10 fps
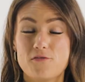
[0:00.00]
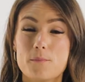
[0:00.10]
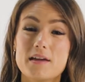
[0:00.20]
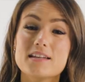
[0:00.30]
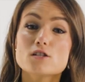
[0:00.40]

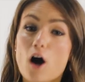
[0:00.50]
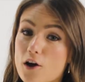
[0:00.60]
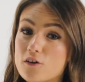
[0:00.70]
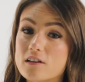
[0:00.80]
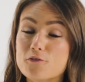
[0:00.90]
from
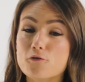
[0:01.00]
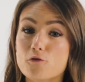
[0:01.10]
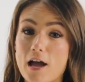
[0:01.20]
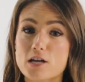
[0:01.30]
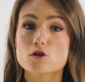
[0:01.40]
entirely
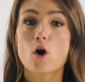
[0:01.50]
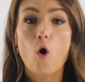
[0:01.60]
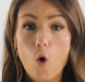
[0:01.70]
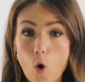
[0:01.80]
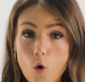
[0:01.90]
fresh,
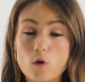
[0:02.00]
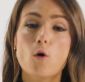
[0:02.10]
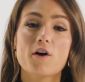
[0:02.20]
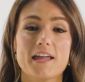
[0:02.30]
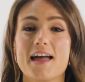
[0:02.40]

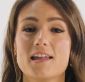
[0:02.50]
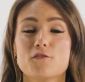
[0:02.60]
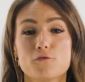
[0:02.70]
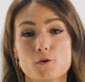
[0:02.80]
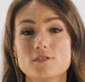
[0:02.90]
whole
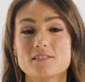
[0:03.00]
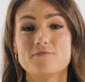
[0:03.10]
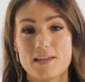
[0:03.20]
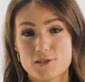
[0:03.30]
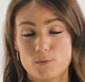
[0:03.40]
organic fruits,
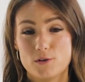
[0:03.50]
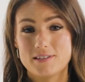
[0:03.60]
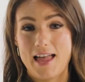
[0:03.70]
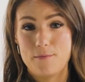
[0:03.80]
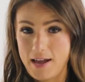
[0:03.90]

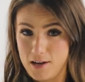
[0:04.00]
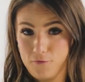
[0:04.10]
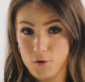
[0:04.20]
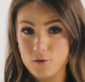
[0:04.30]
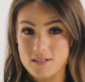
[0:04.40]
vegetables, and mega
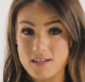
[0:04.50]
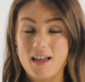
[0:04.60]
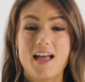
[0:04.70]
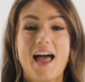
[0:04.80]
foods.